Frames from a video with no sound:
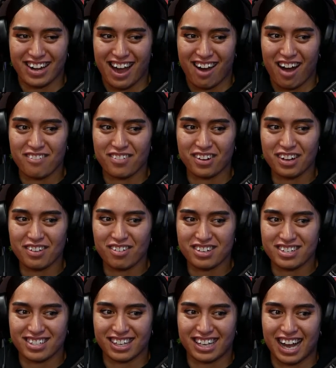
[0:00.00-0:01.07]
now? I've only
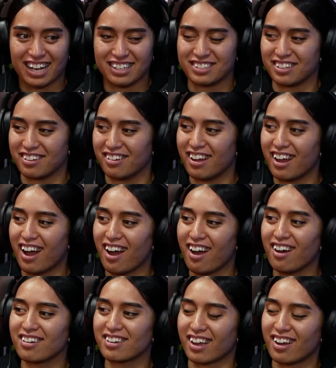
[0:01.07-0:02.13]
watched the cartoon.
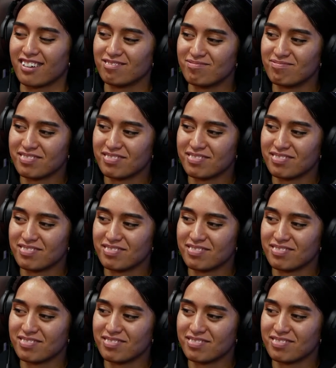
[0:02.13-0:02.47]
Oh, okay.